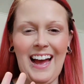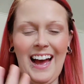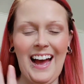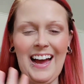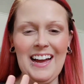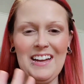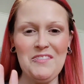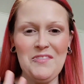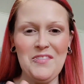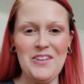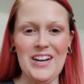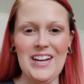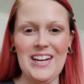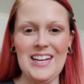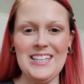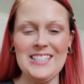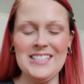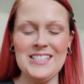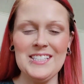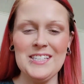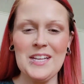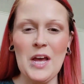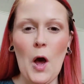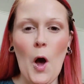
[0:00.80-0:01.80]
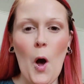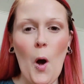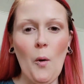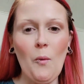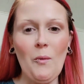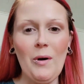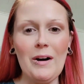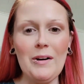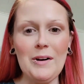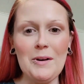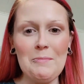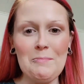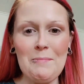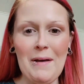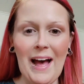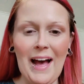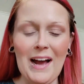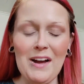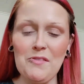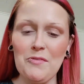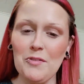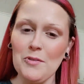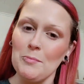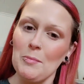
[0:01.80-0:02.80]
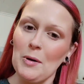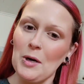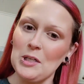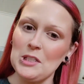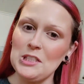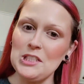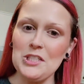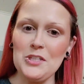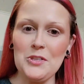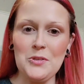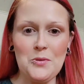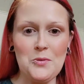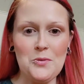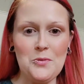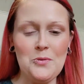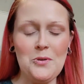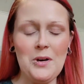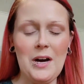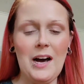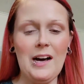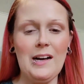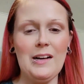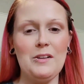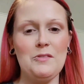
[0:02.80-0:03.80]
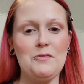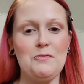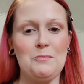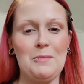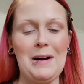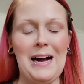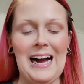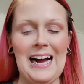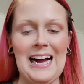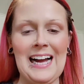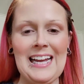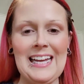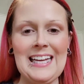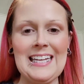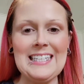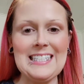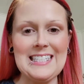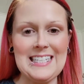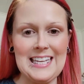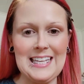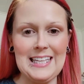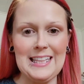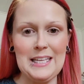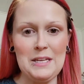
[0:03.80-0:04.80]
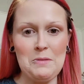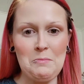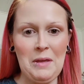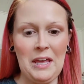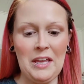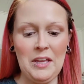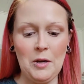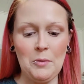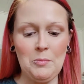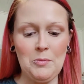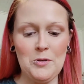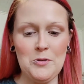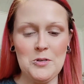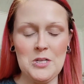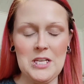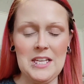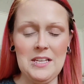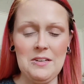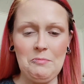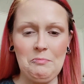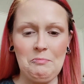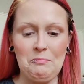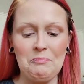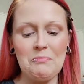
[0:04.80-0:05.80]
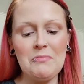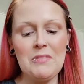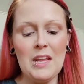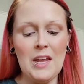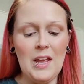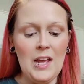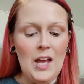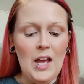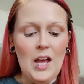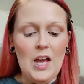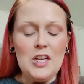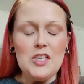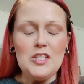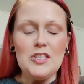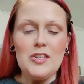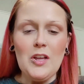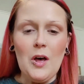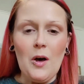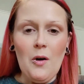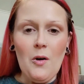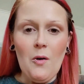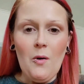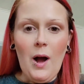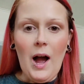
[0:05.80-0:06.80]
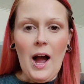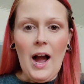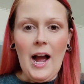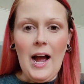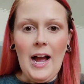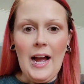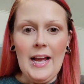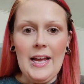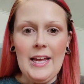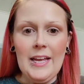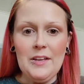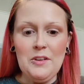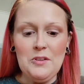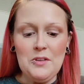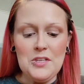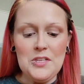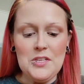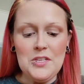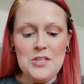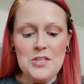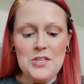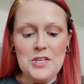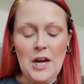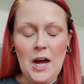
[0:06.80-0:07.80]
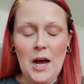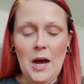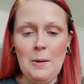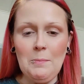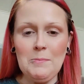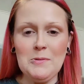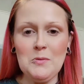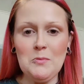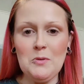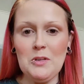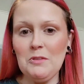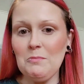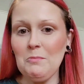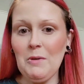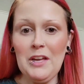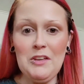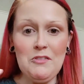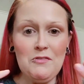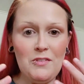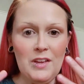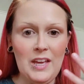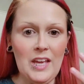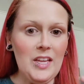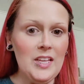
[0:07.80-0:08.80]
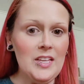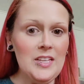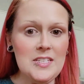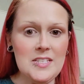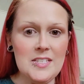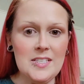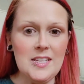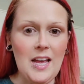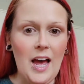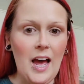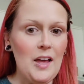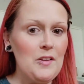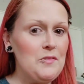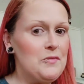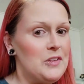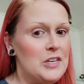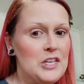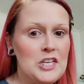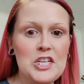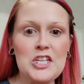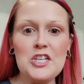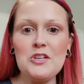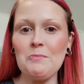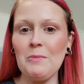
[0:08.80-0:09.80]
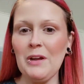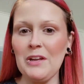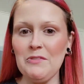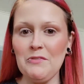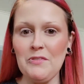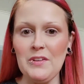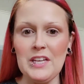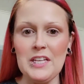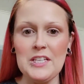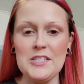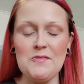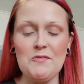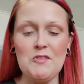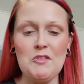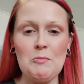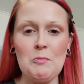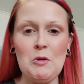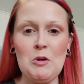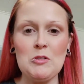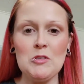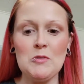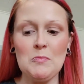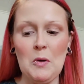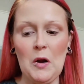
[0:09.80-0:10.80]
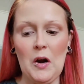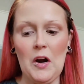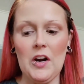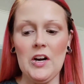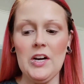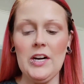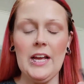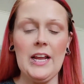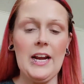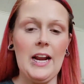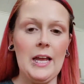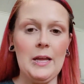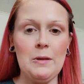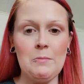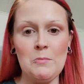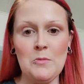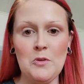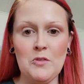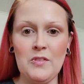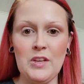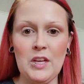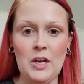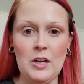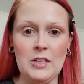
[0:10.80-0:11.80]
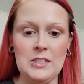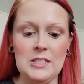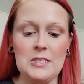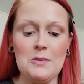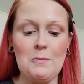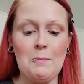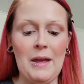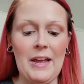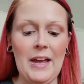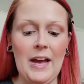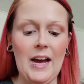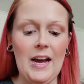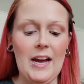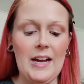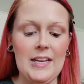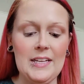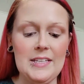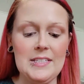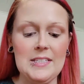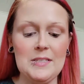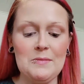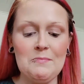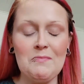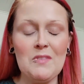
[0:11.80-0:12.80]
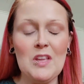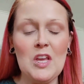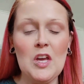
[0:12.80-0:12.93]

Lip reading: Hi friends, welcome back for part 2 of my daily makeup routine. So I stopped with my face, I finished my face for the most part, and I am moving on to my eyes.